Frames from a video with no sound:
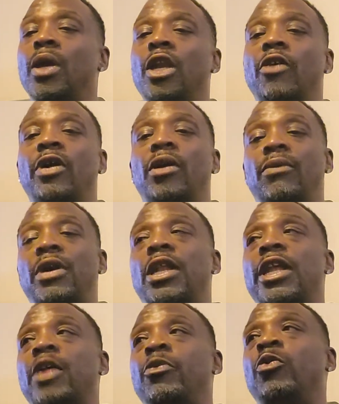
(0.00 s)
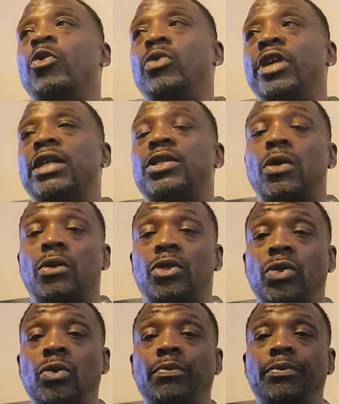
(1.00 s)
Now, a lot of people that I talk
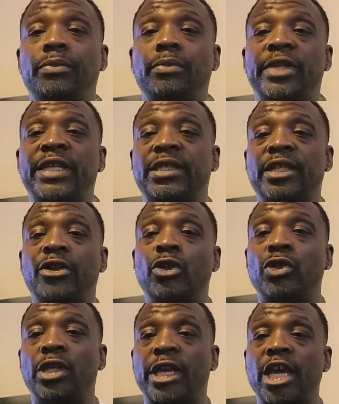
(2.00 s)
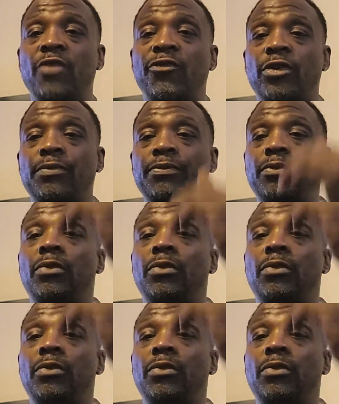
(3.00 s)
to, they say they're using Canva.